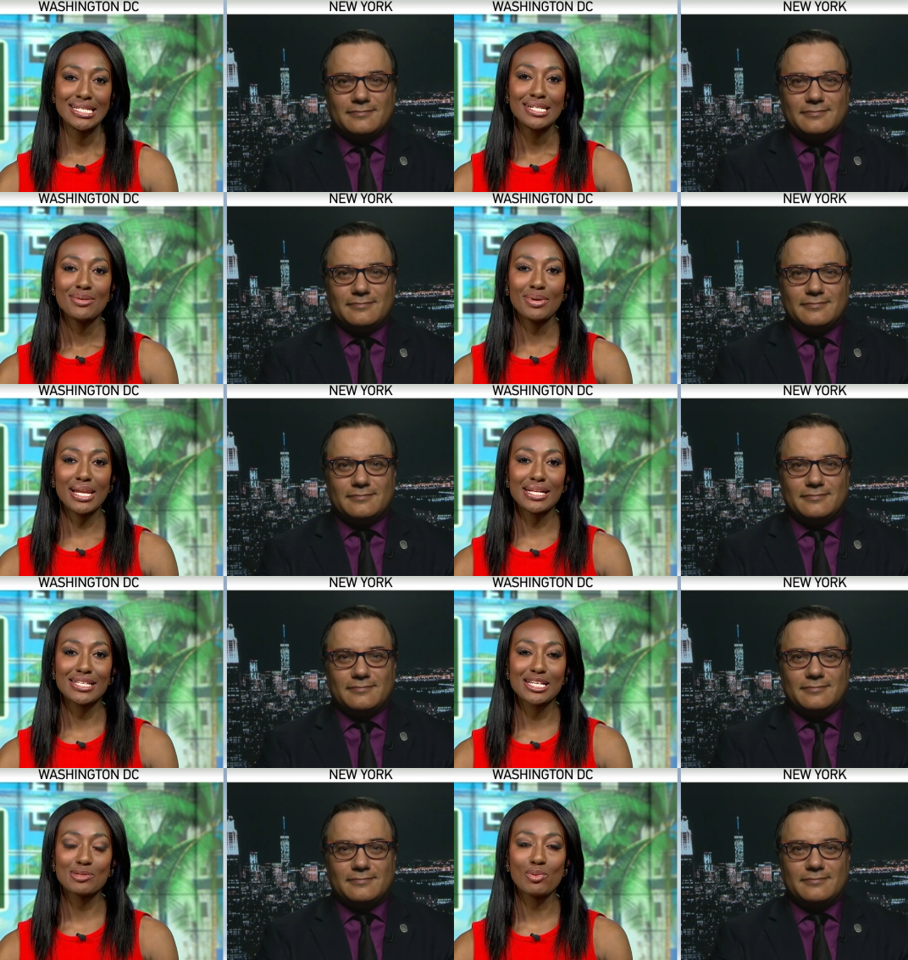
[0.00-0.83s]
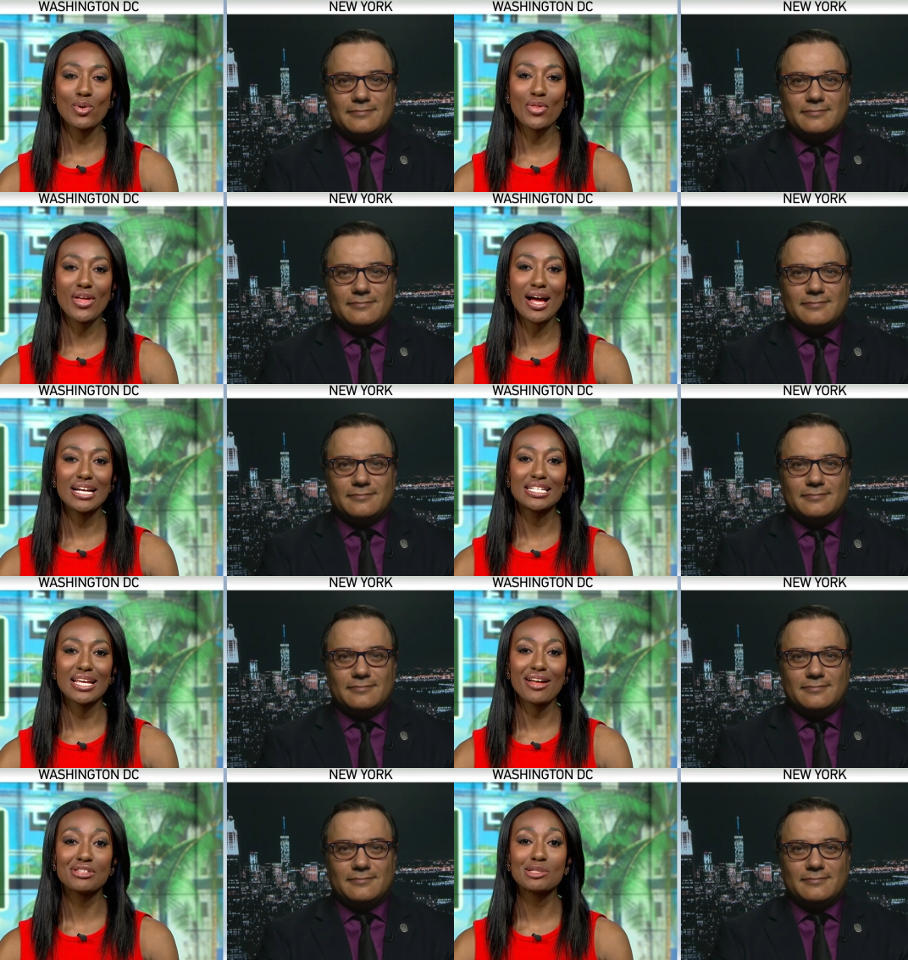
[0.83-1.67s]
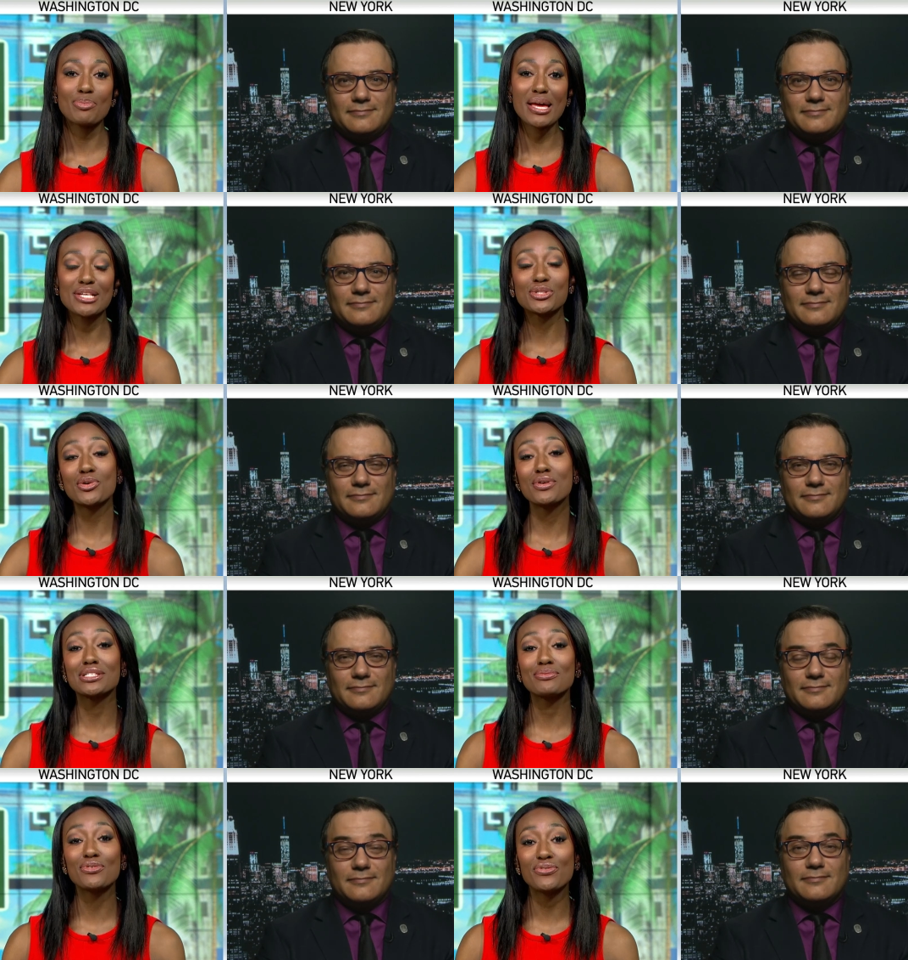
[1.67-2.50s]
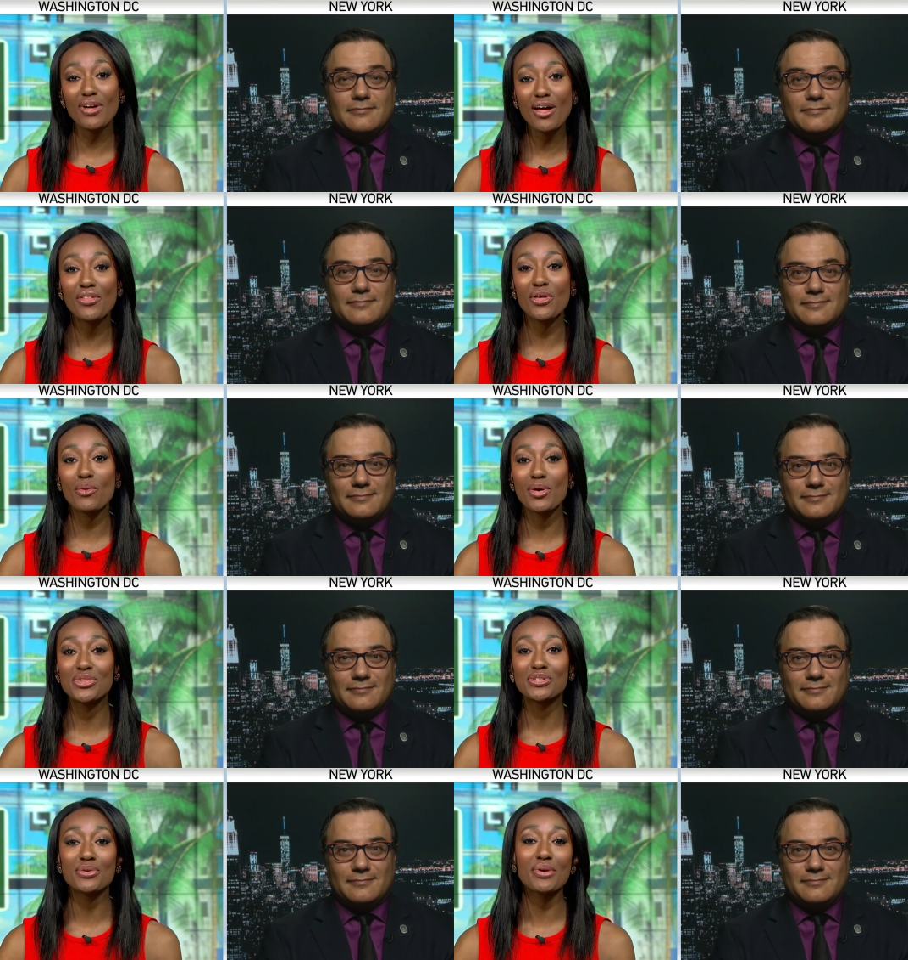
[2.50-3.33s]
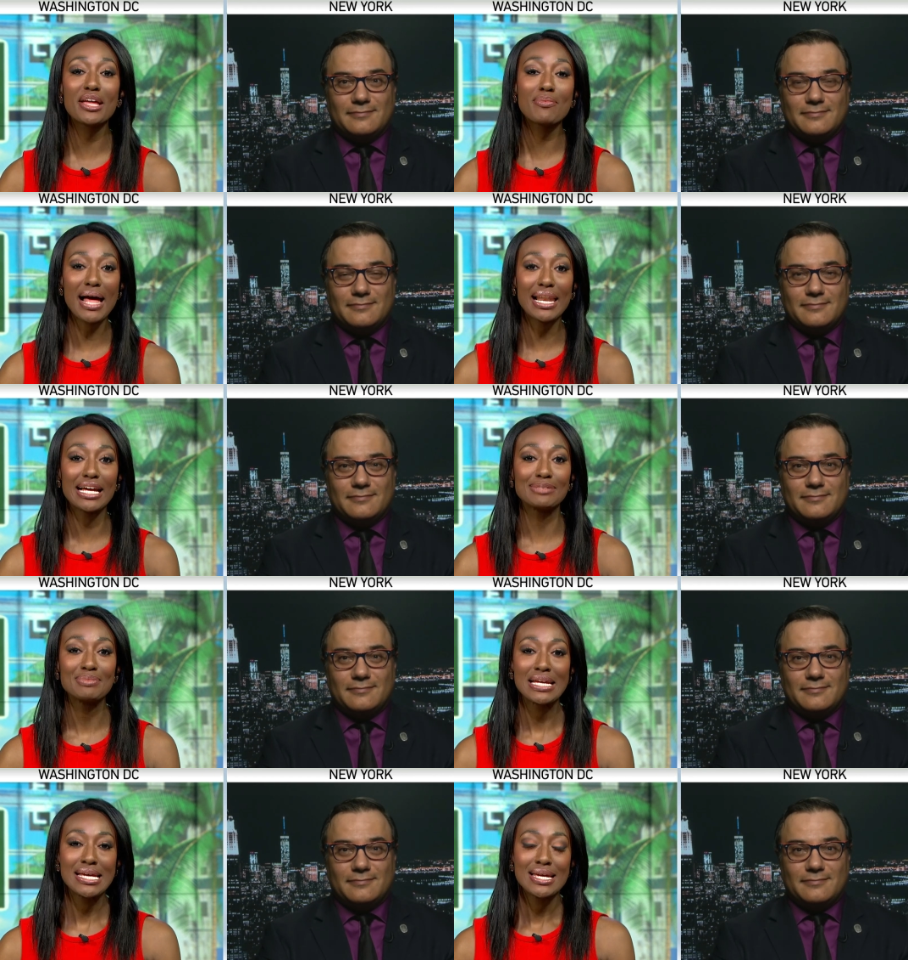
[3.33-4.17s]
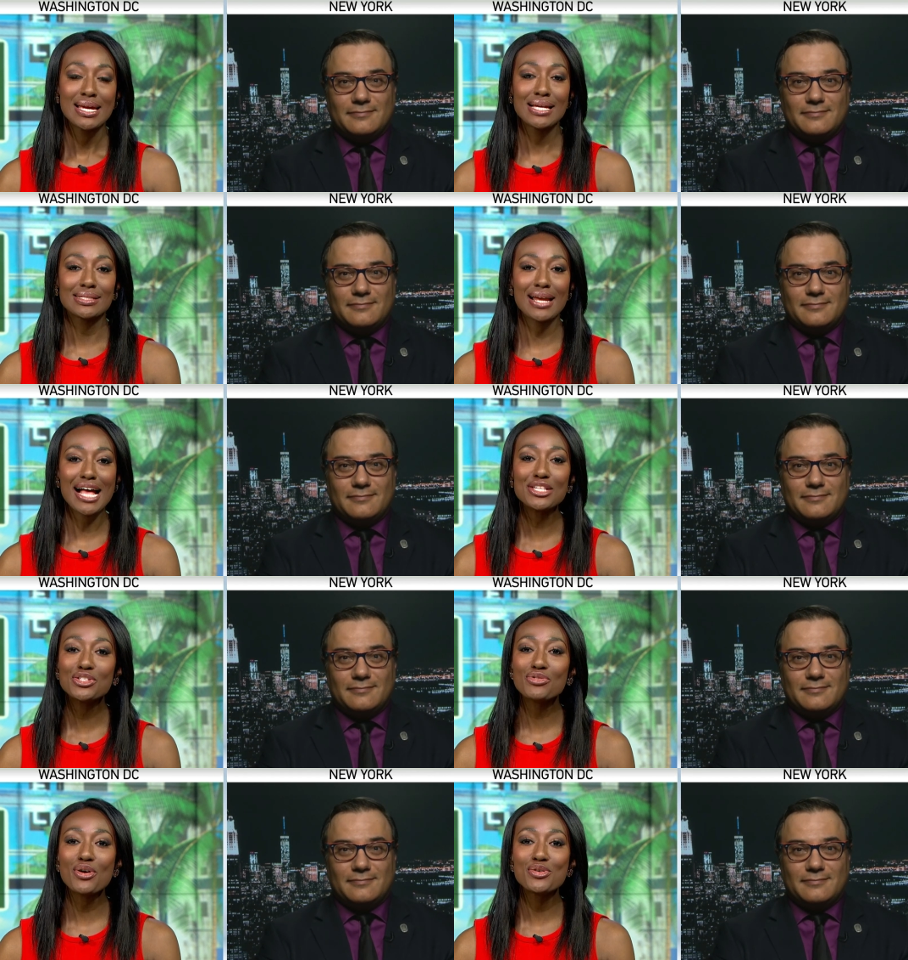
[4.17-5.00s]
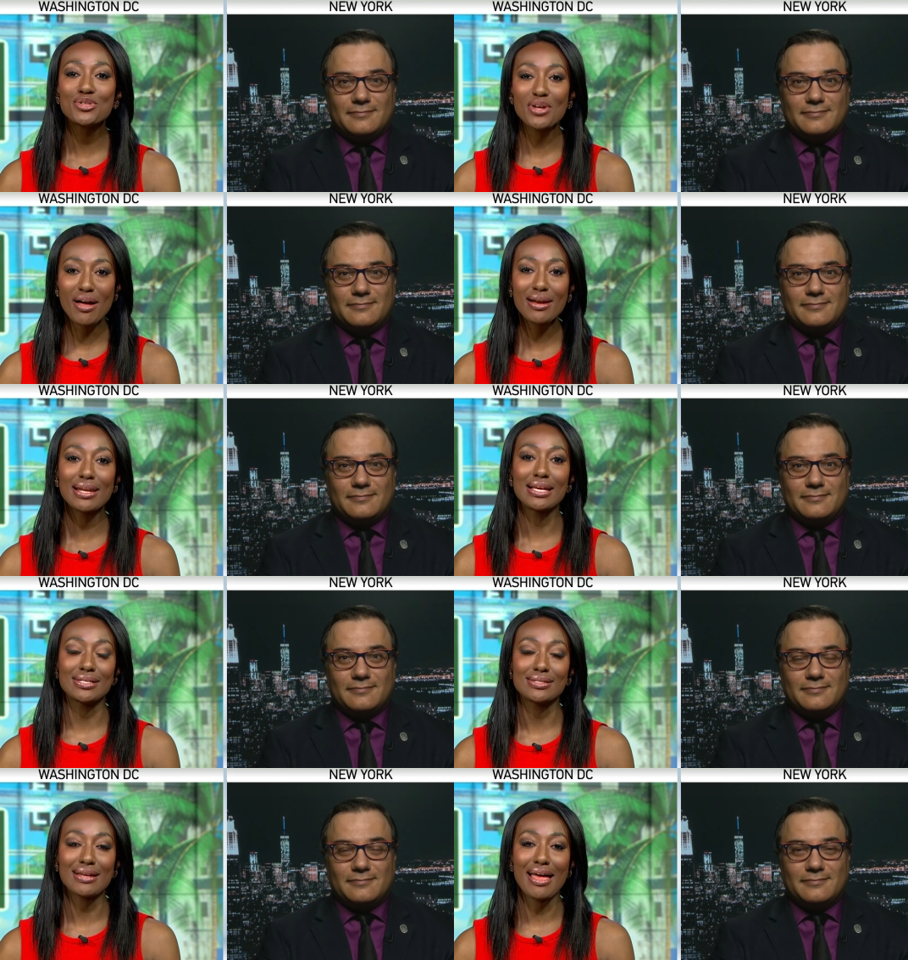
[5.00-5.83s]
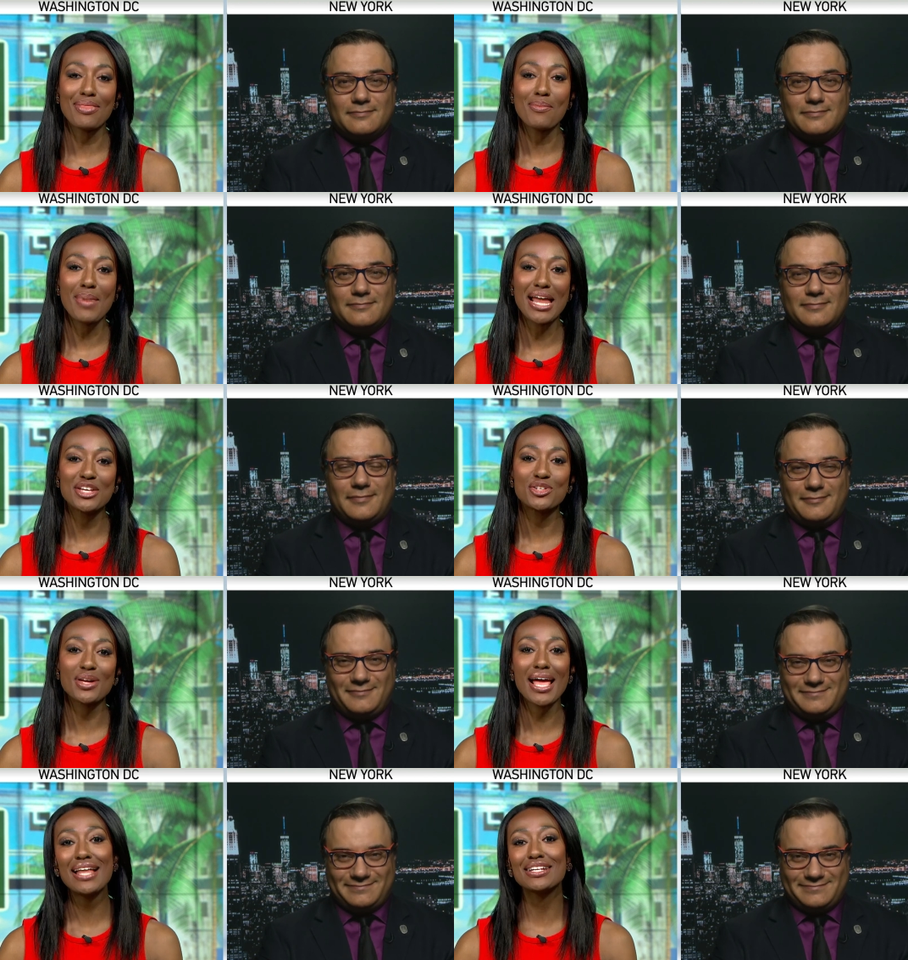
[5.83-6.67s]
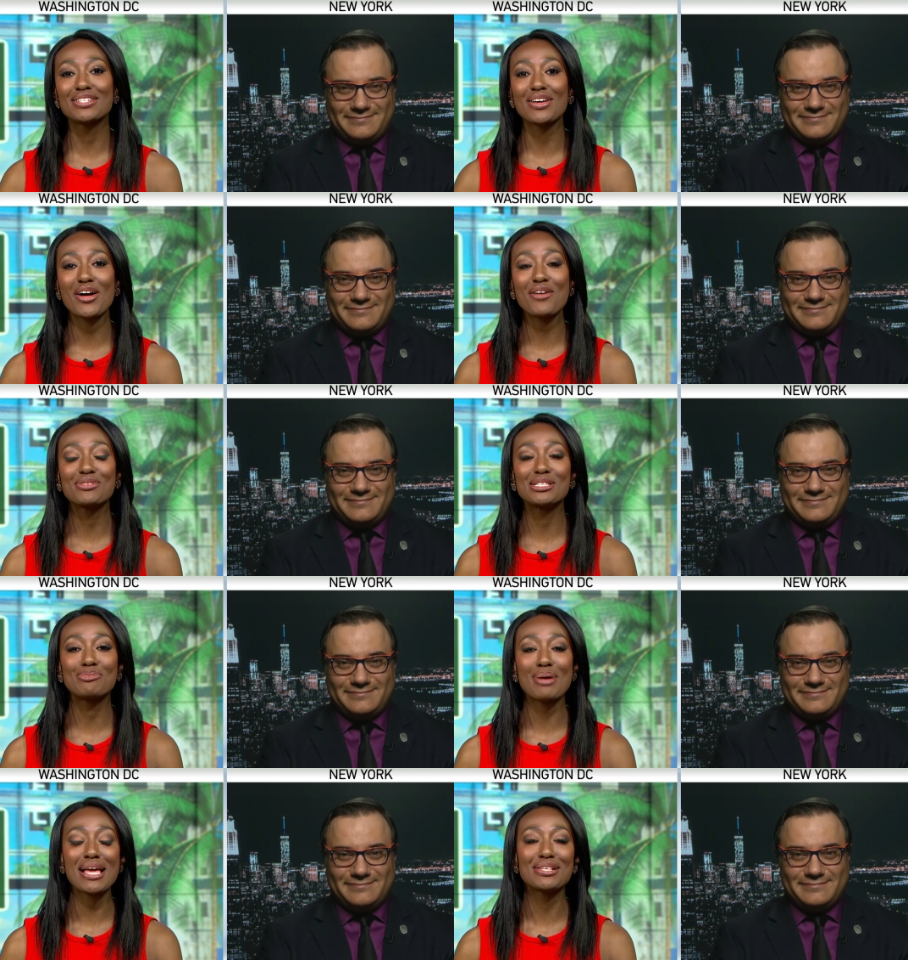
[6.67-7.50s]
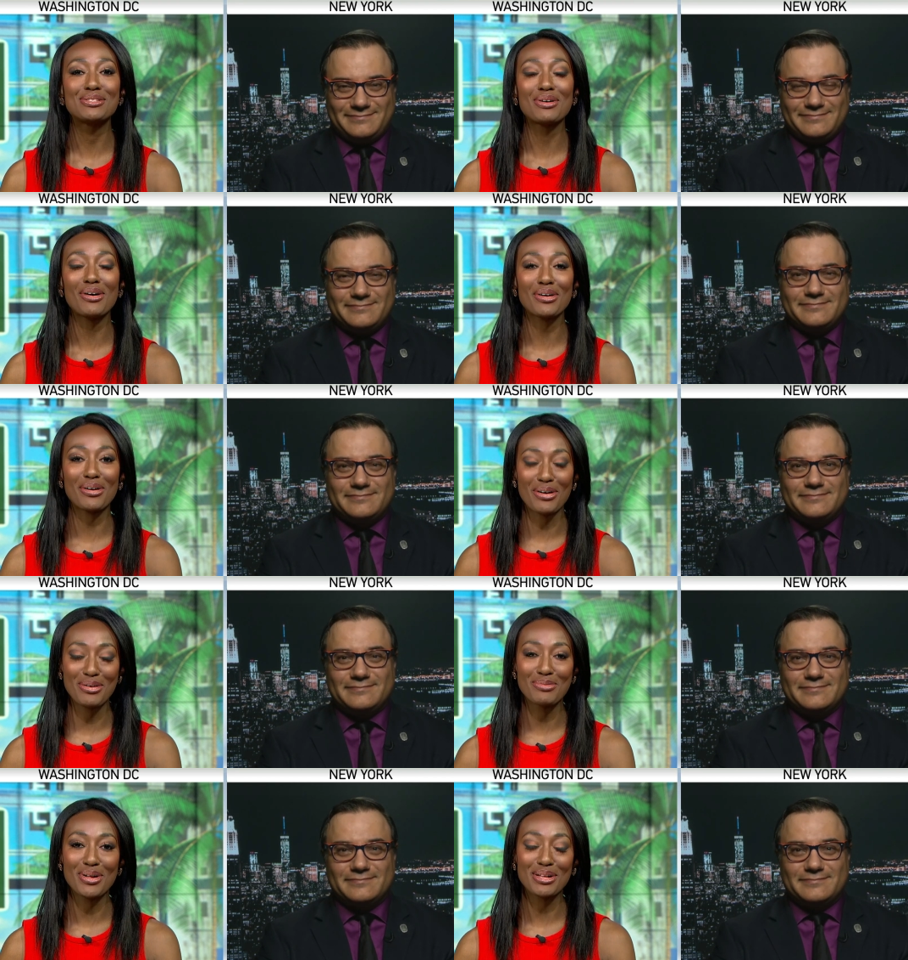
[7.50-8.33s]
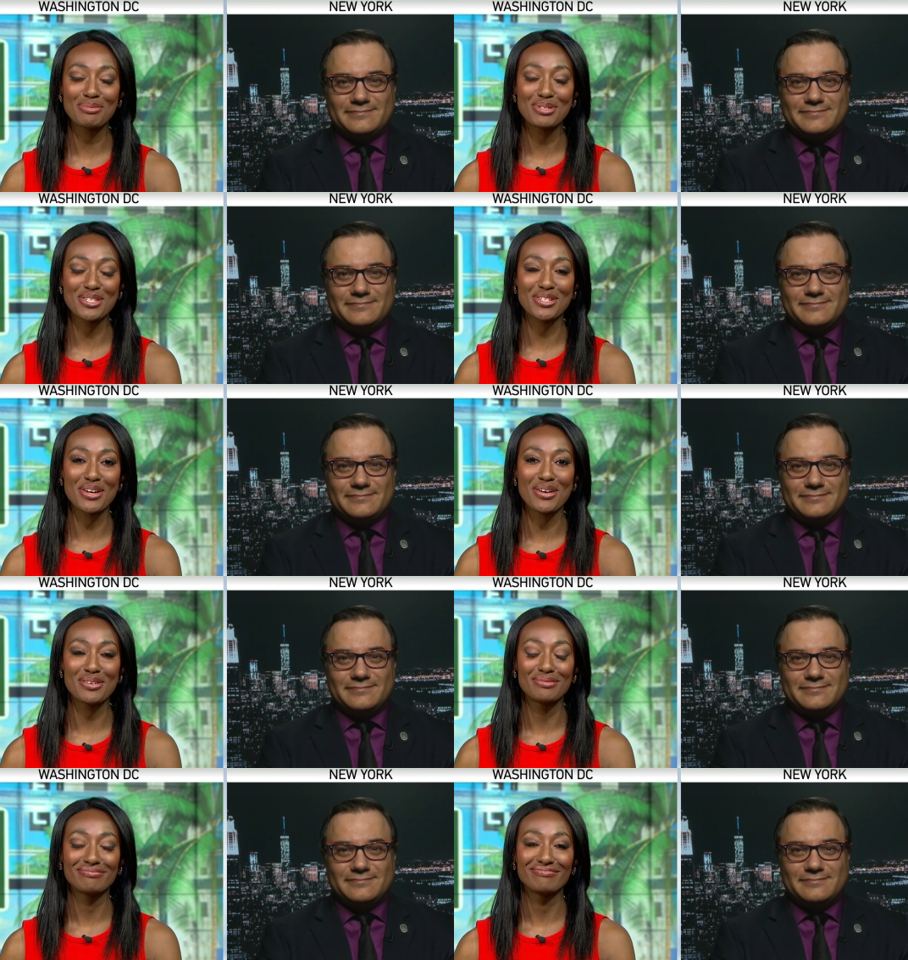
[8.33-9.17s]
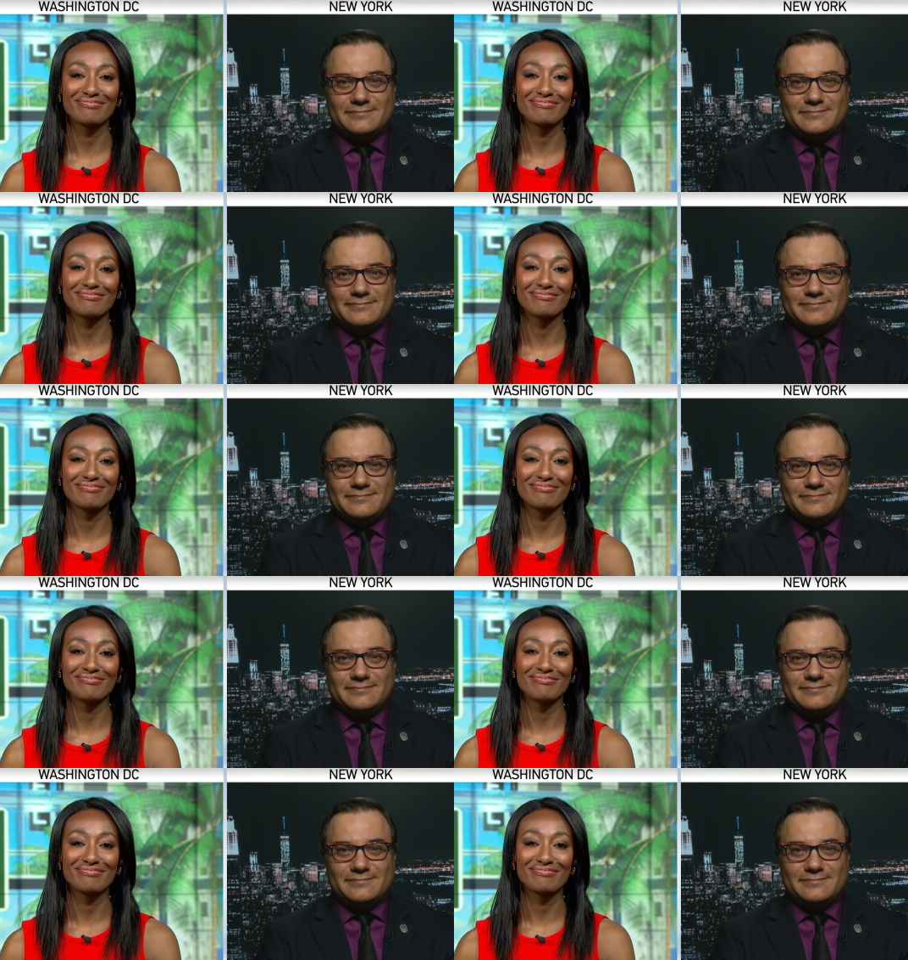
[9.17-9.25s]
Speaker 1: Well, let's explore the idea of space tourism further with Tariq Malik. He's an astrojournalist and the managing editor of space.com. Welcome to the show.